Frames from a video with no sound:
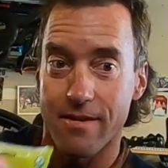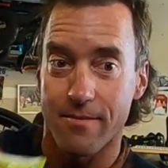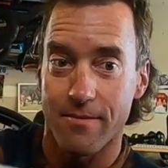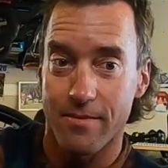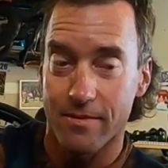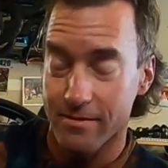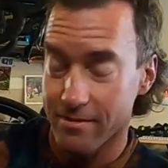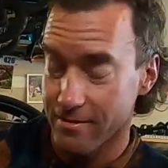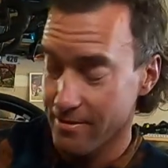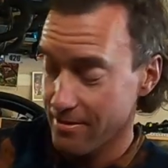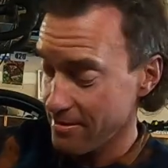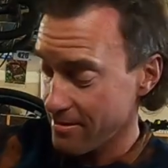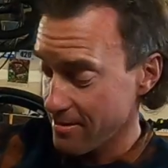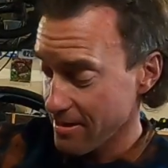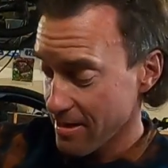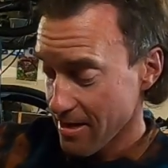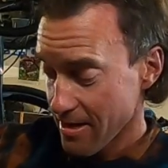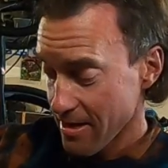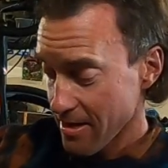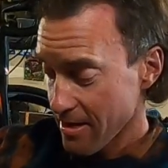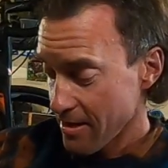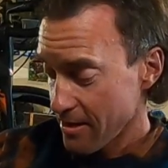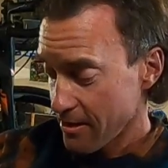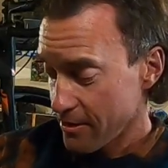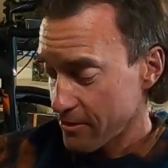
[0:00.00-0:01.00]
them.
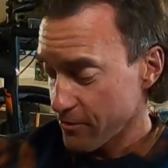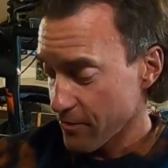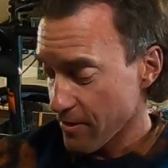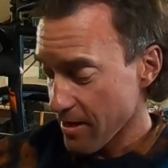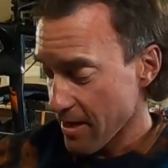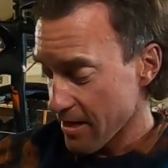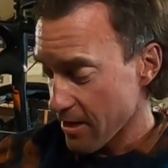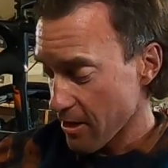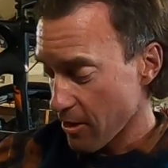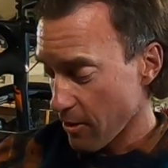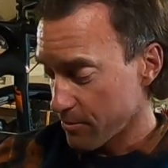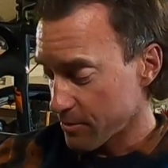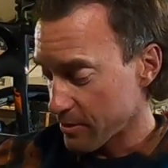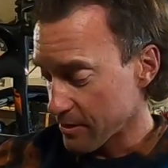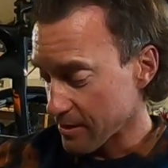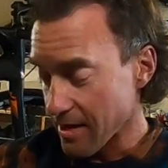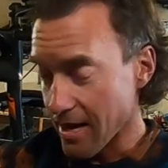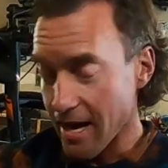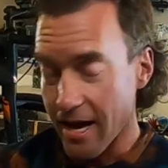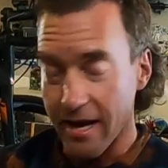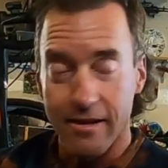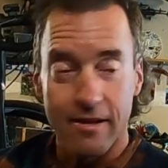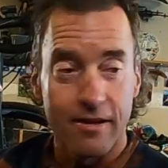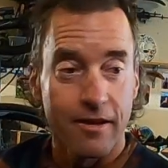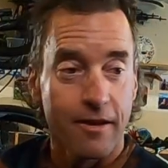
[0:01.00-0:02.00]
So that helped a
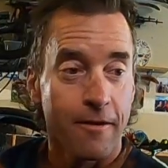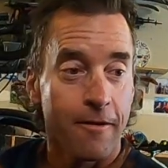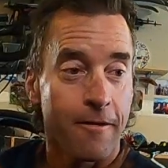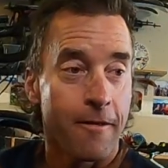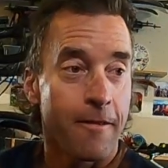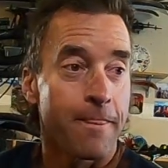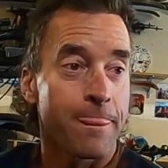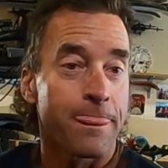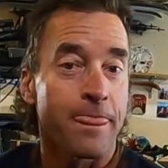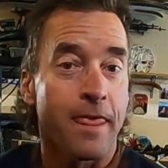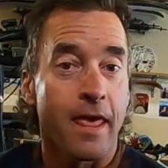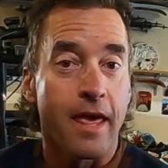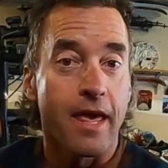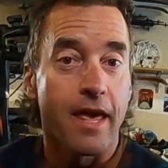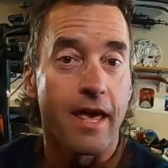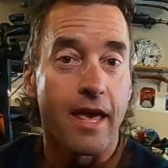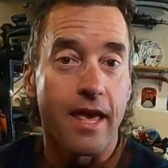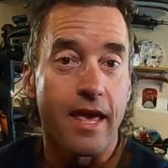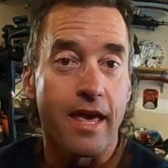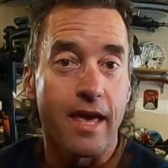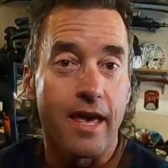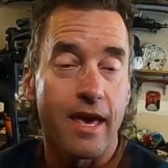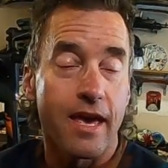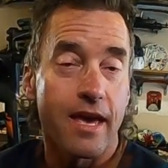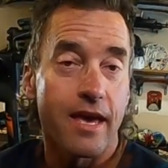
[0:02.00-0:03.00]
lot.
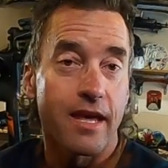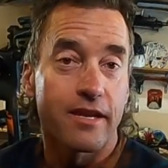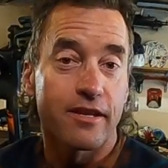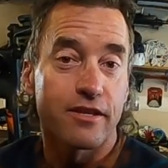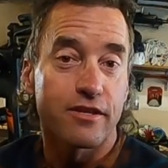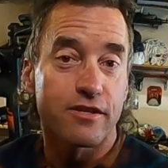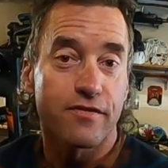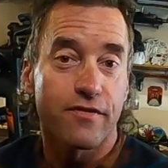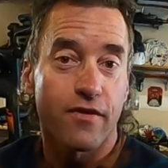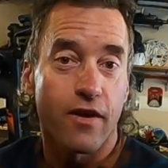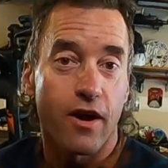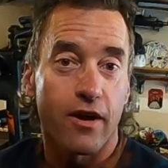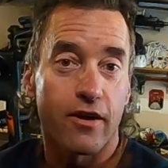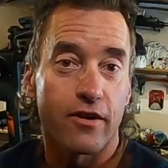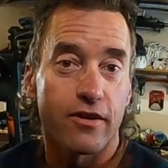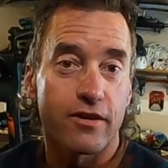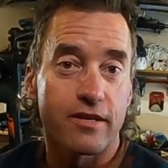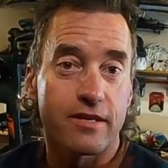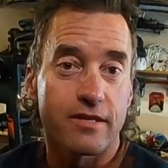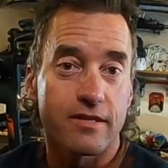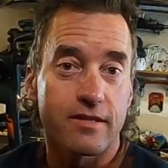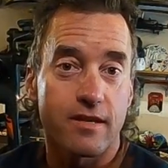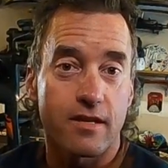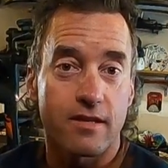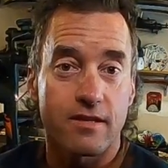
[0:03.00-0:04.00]
And as far
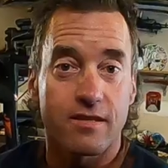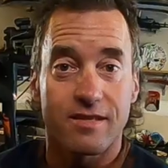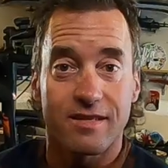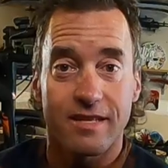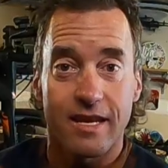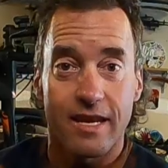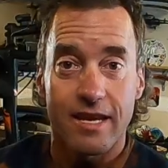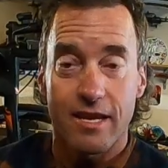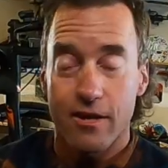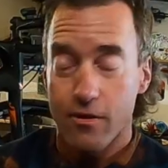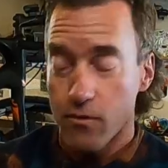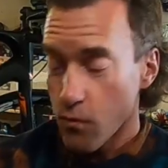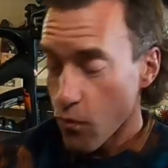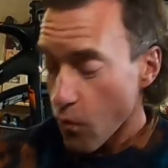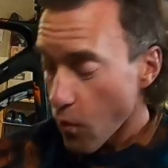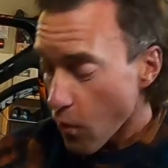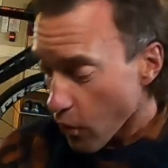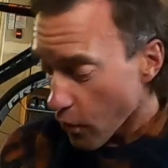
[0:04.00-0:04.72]
as staying